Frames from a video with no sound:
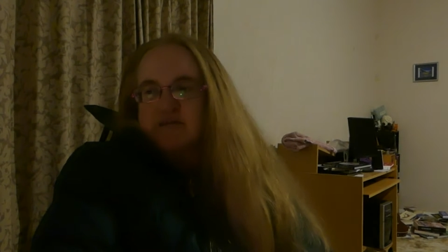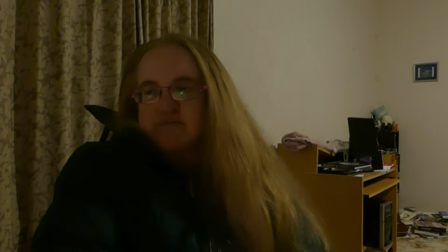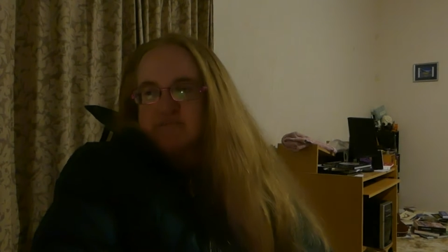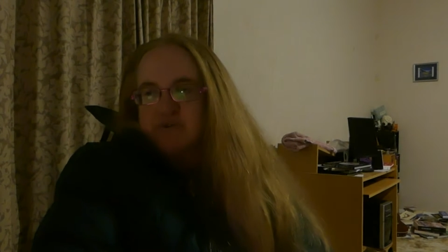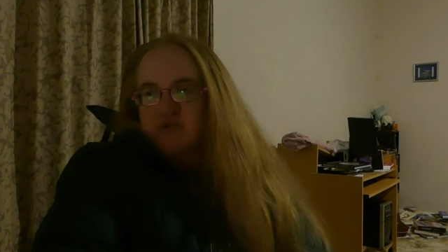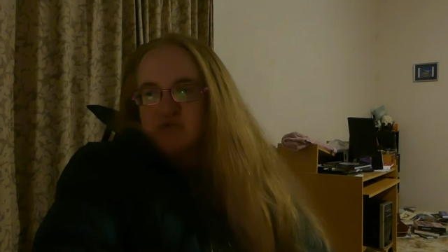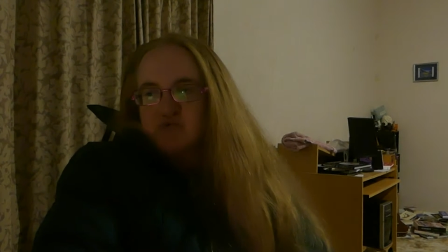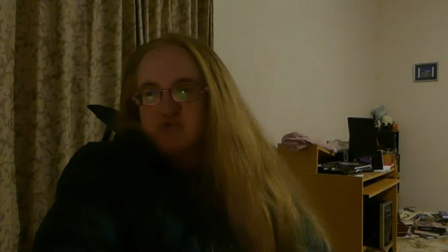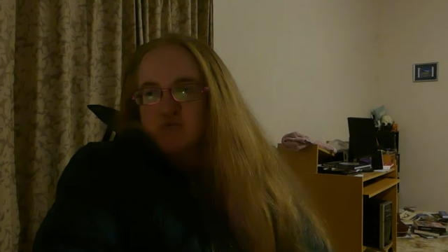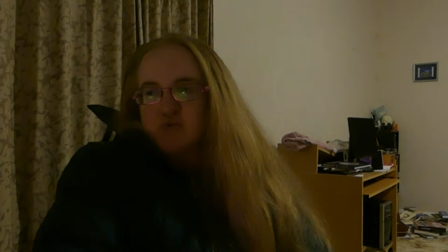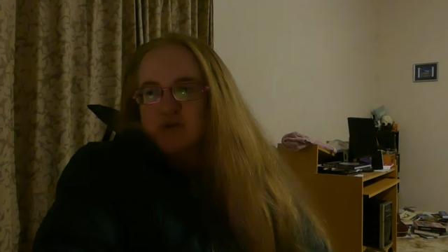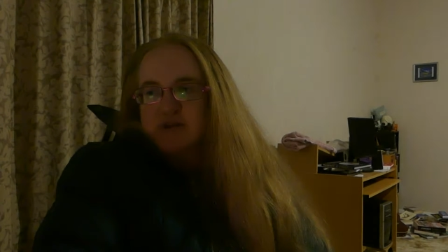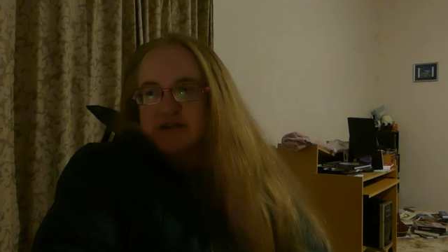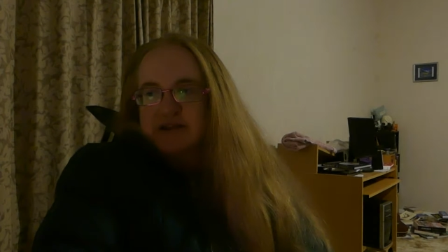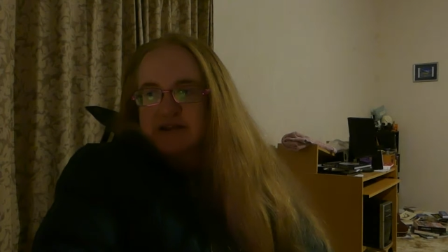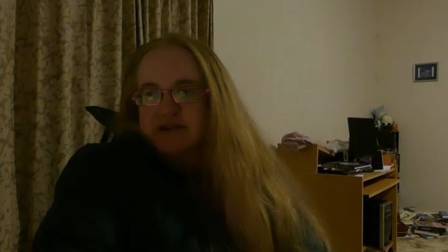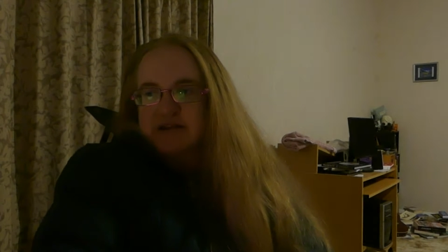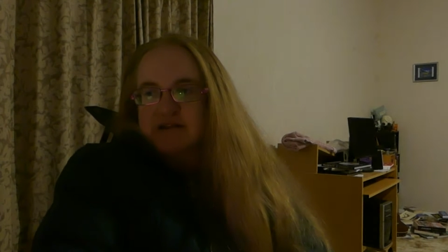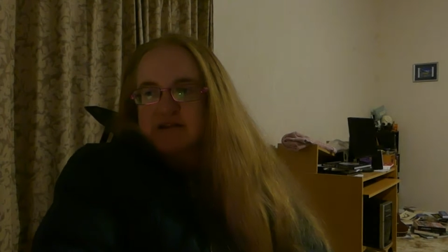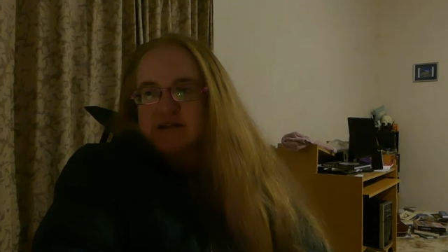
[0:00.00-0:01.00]
Both were
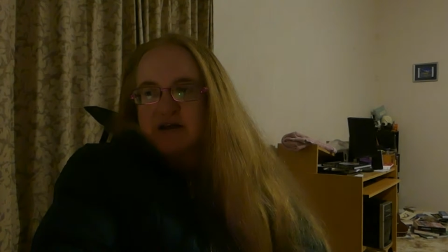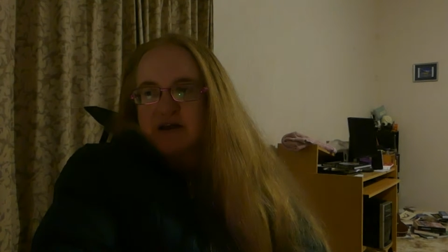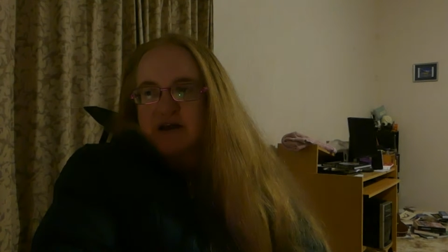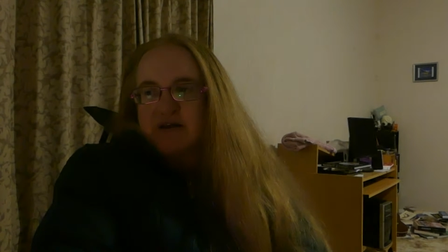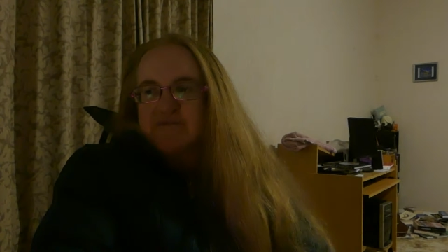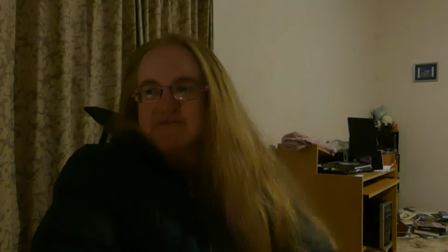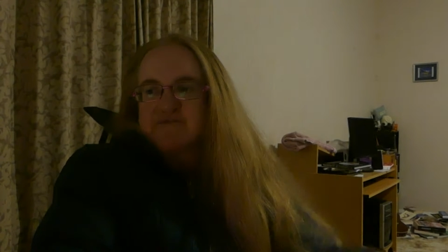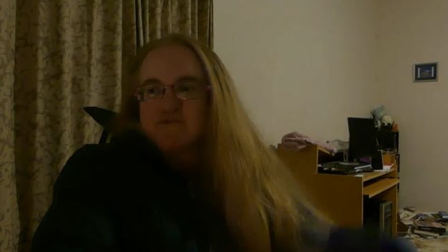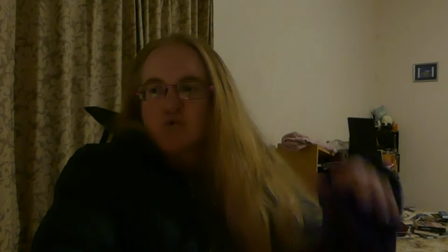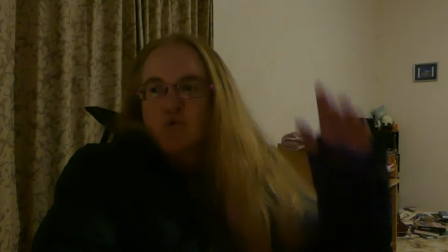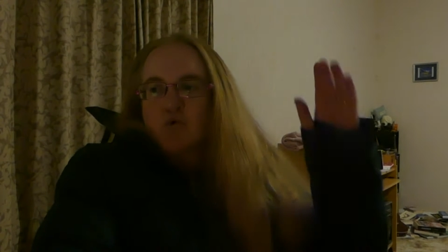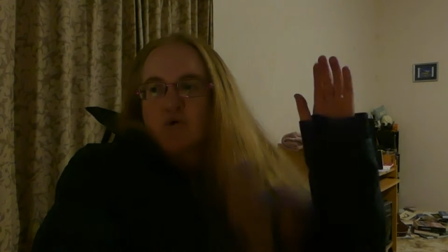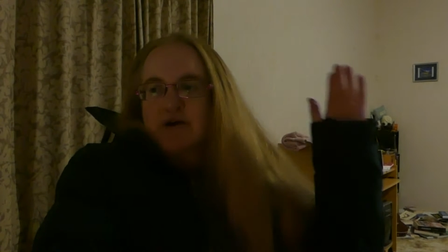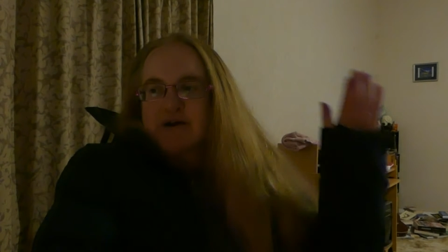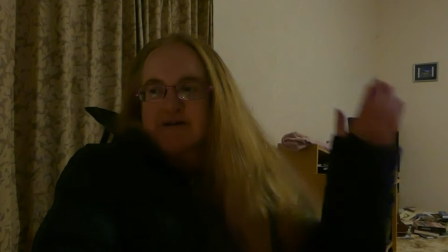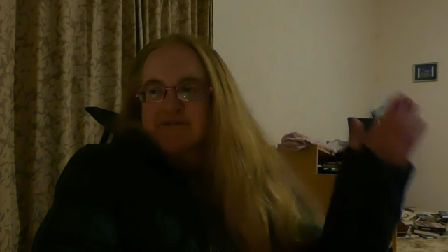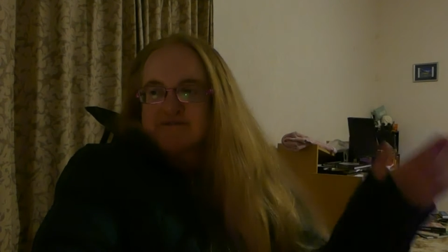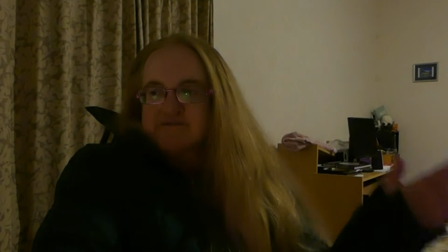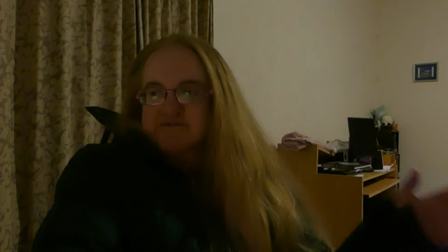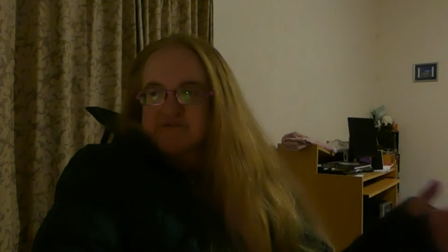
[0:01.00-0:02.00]
headed
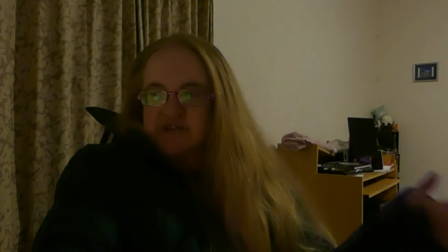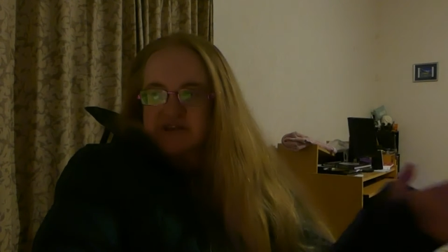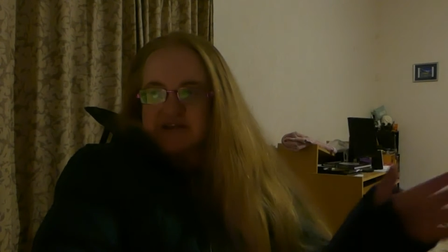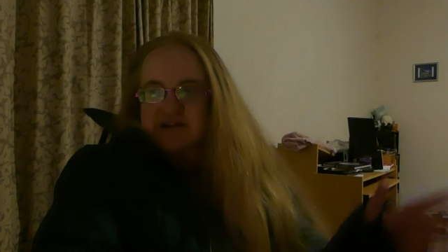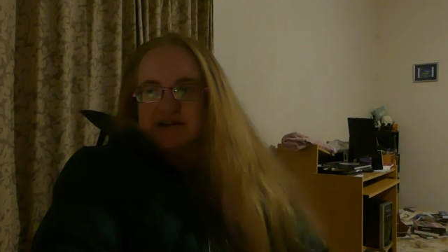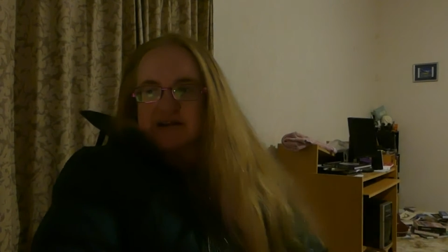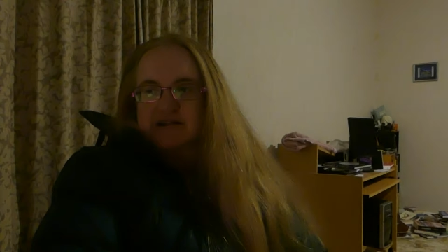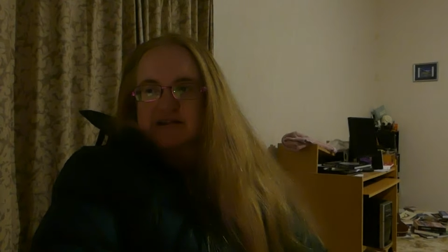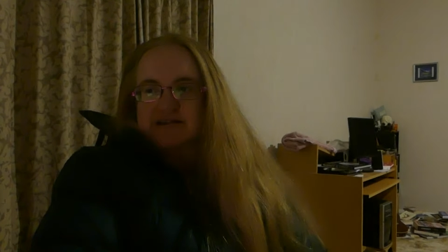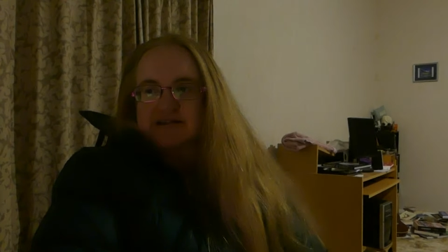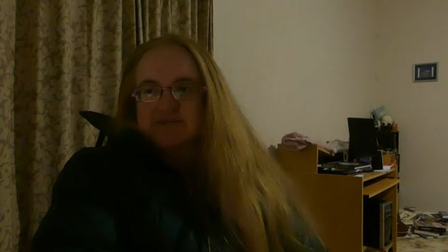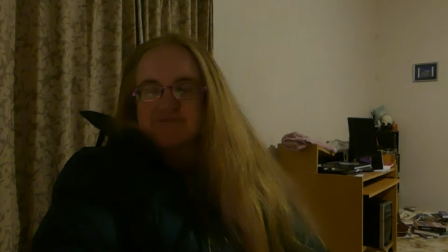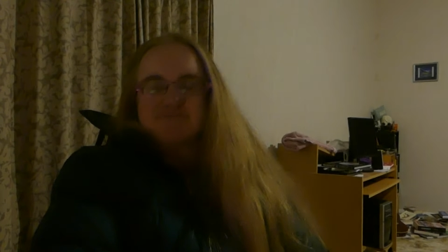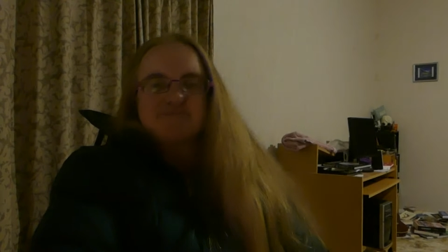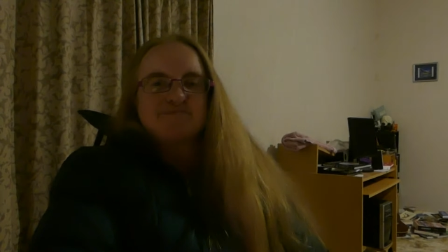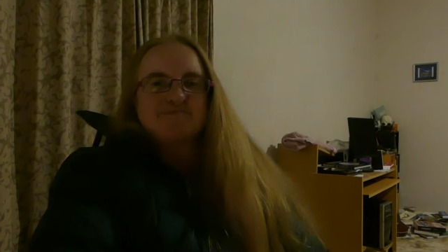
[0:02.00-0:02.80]
for Venus.